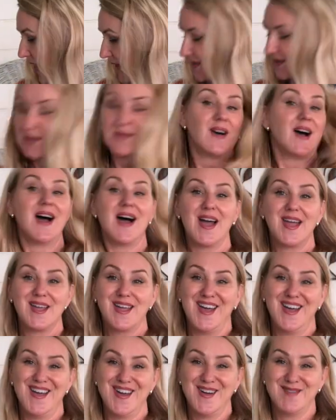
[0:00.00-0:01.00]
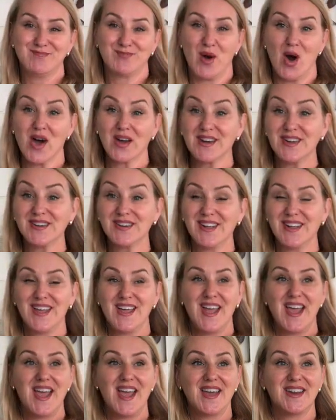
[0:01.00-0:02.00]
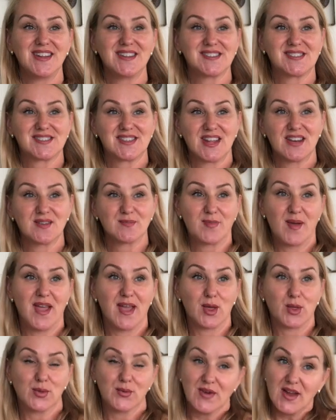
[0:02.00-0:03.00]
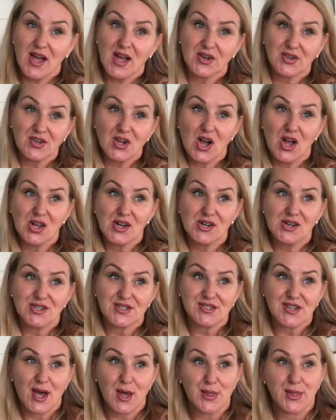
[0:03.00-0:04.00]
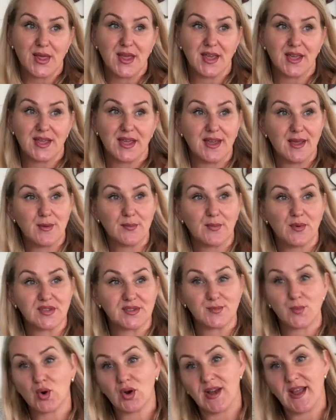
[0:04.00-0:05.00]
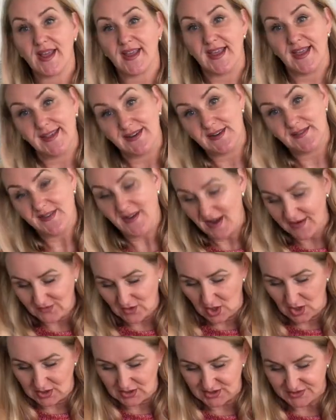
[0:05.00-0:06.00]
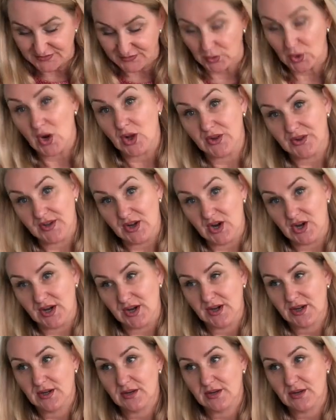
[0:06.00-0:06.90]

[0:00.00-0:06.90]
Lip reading: So I bought it, and instead of paying $300, I think it was more like $85 for all the yarn.